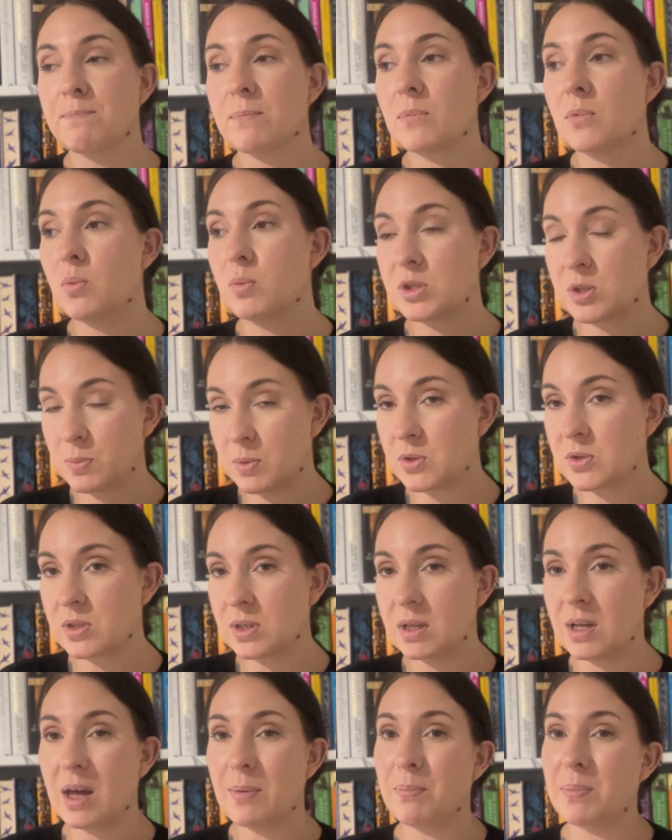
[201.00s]
We're supposed
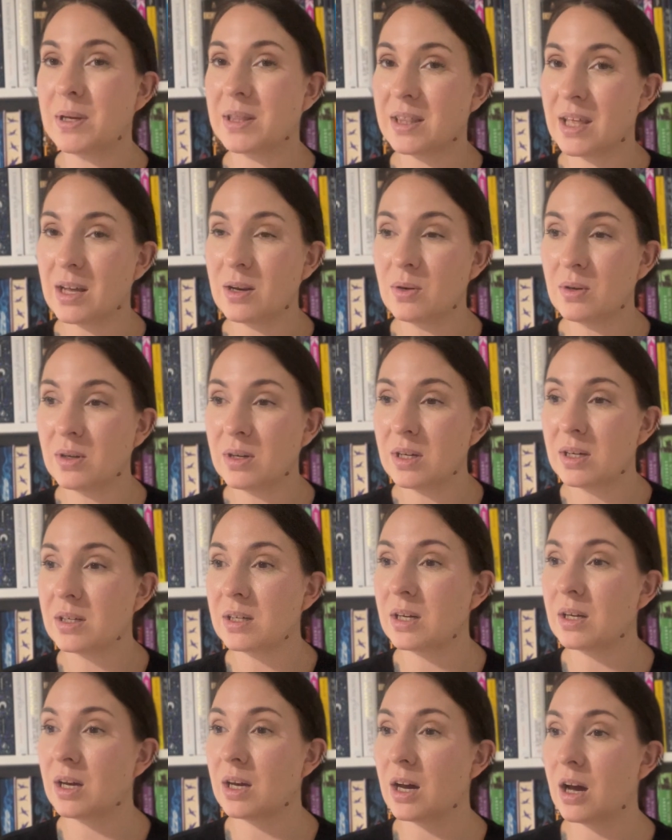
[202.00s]
to, but then
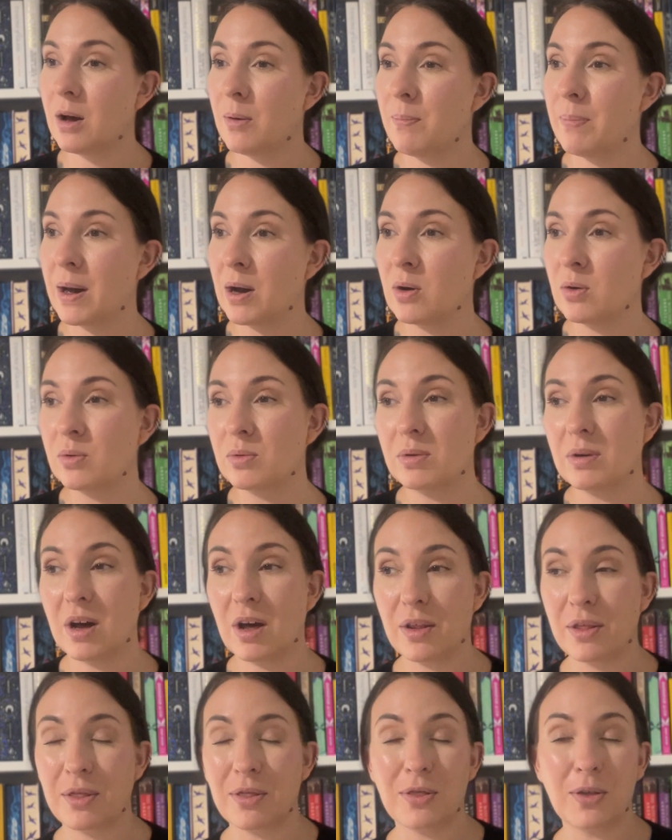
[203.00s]
about
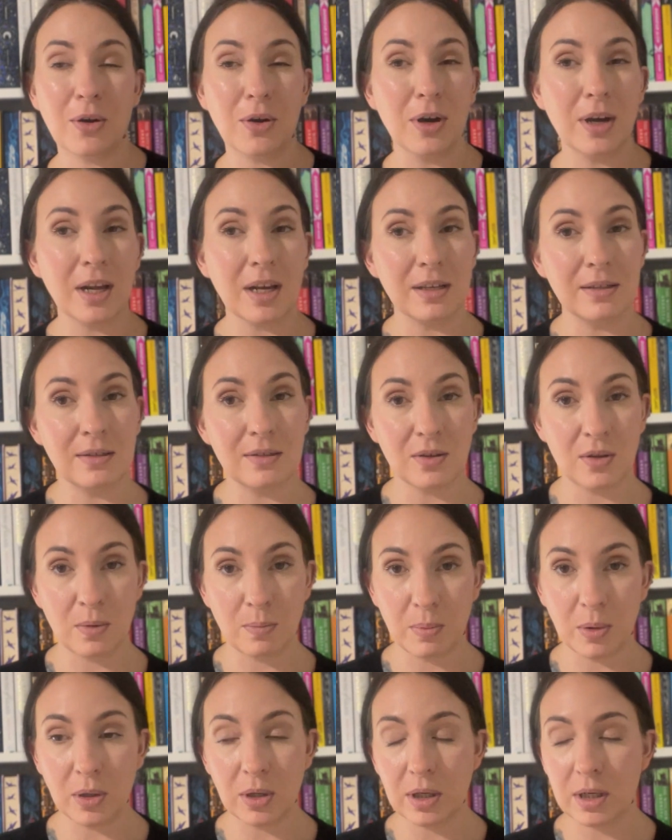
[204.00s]
a third into the
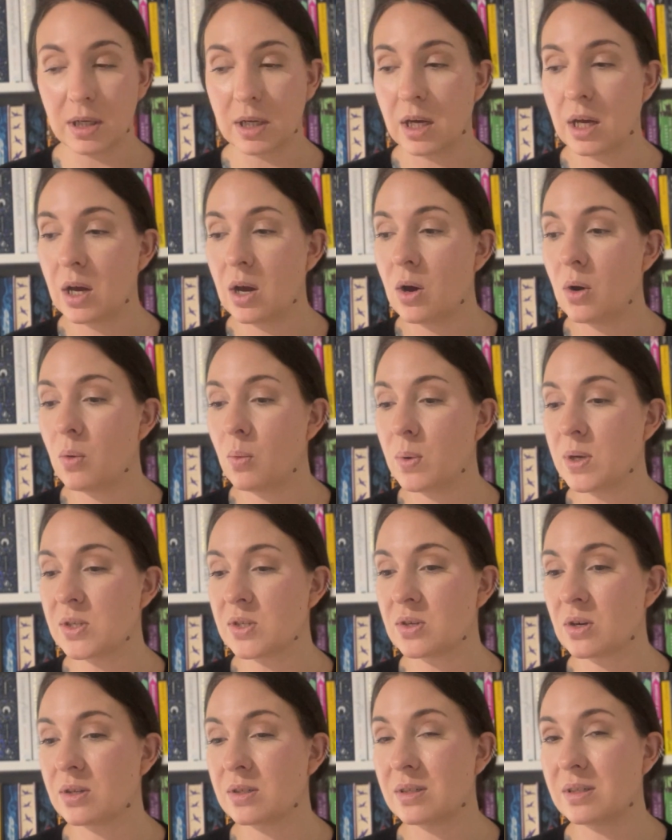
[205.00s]
book, we
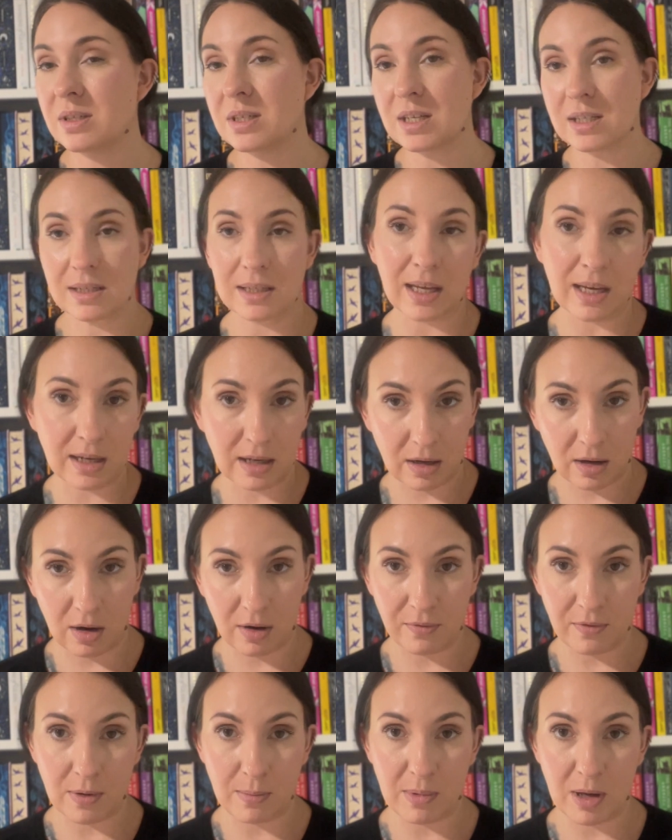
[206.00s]
start disliking our
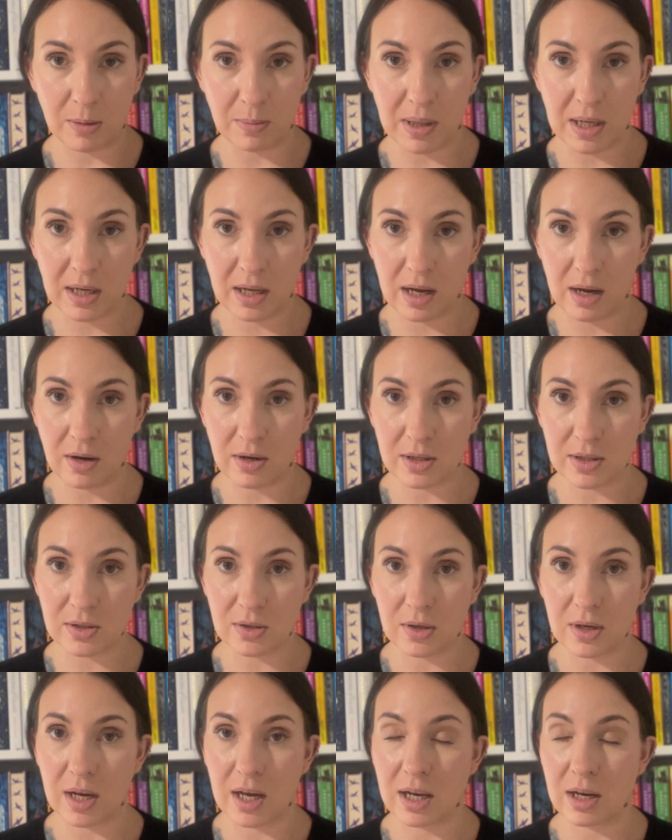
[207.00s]
female main
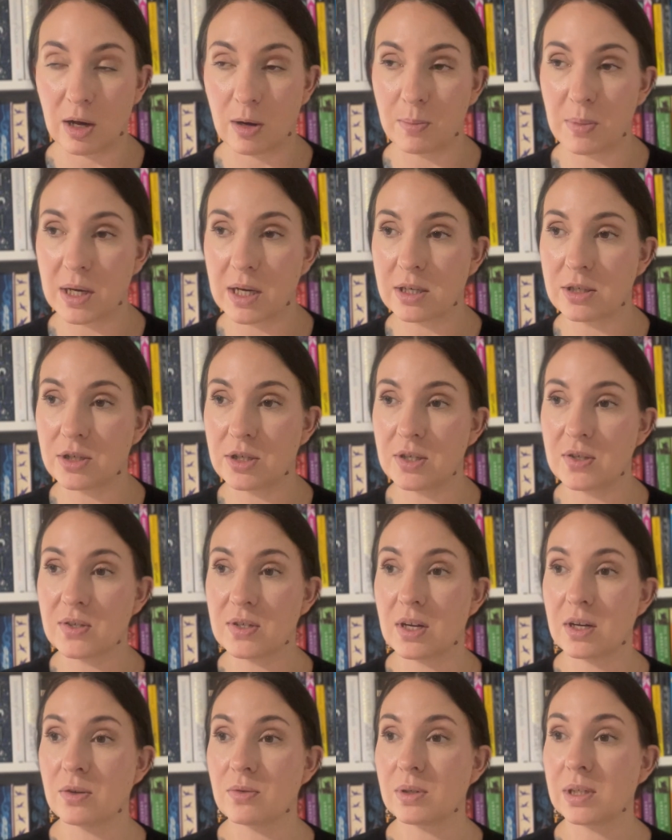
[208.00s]
character. And not because she's an
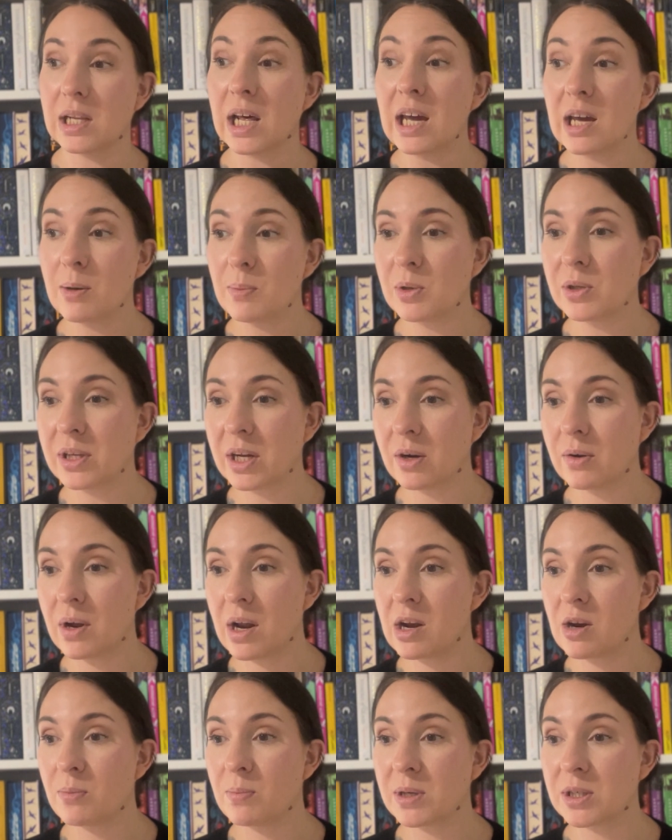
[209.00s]
unreliable
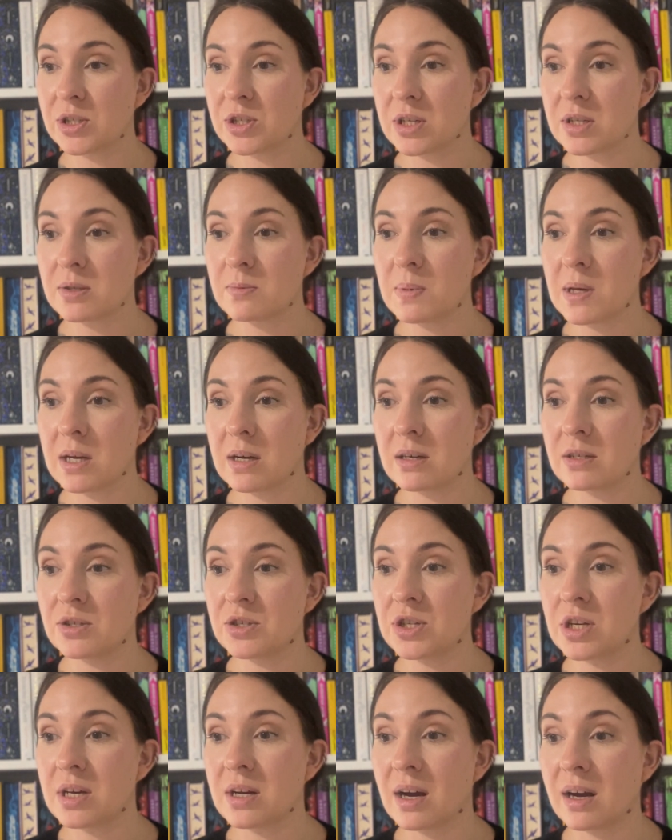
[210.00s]
narrator, but just because
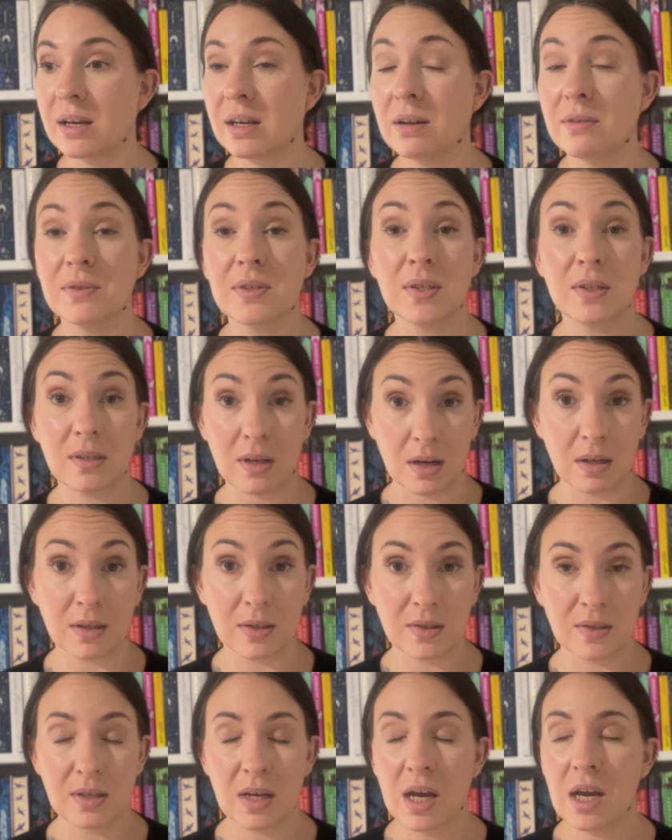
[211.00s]
she kind of
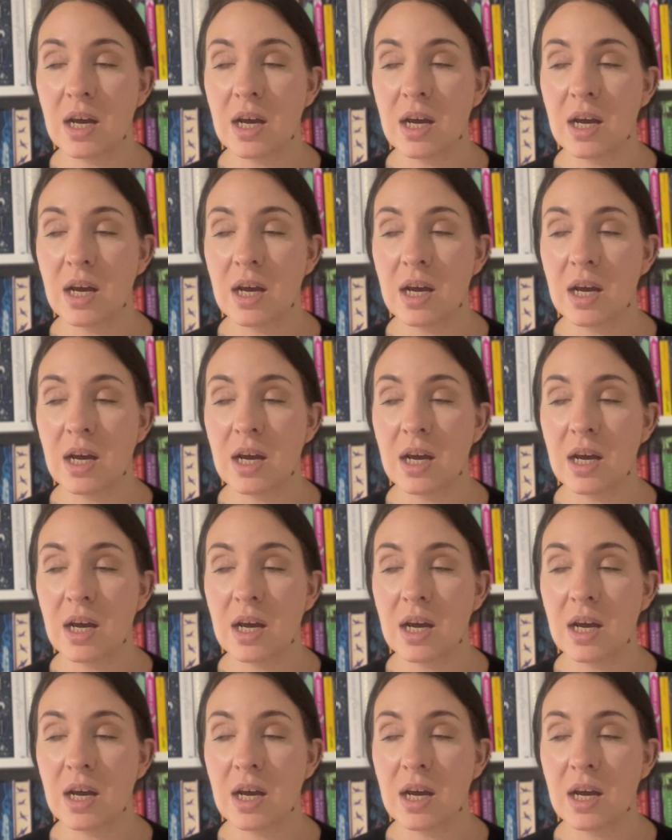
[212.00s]
sucks.